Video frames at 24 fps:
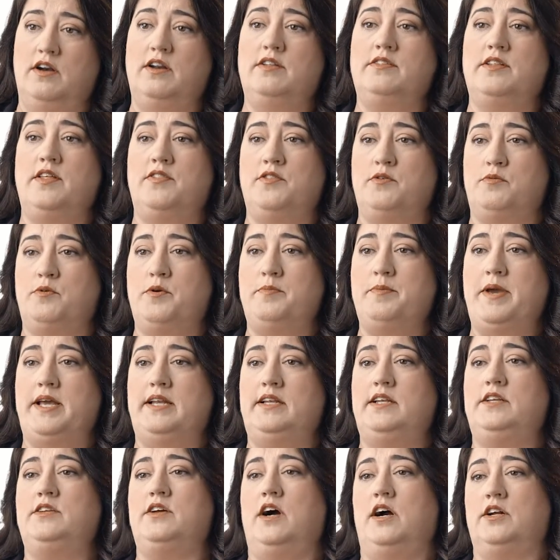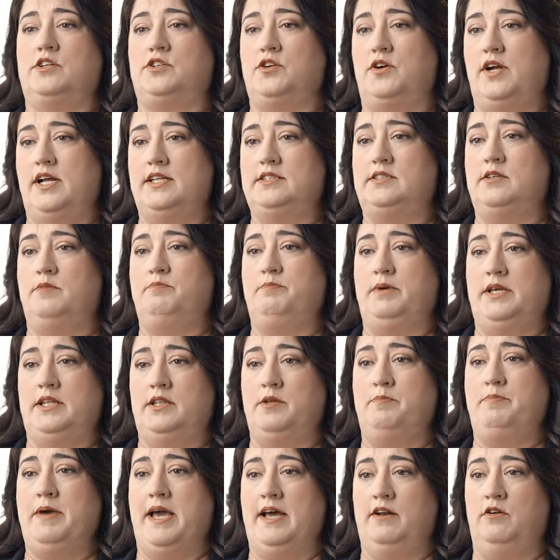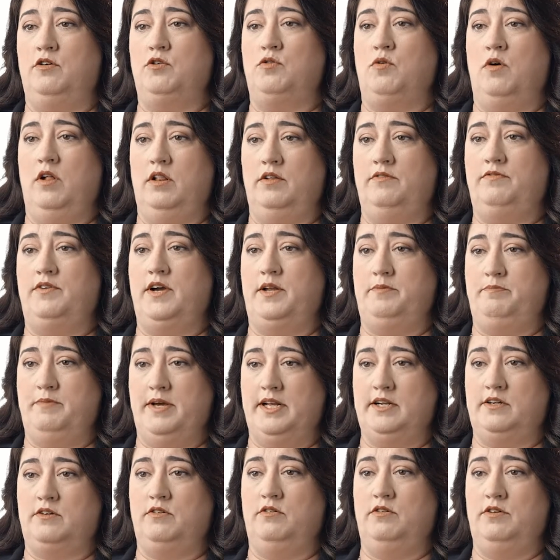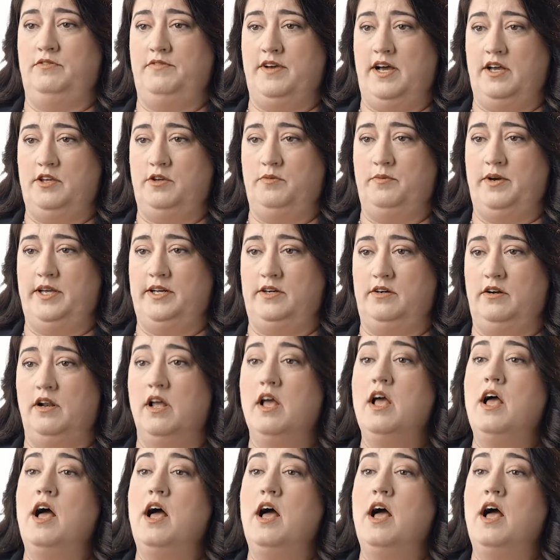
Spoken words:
and then the remaining doctor ends up being the panel qualified medical evaluator.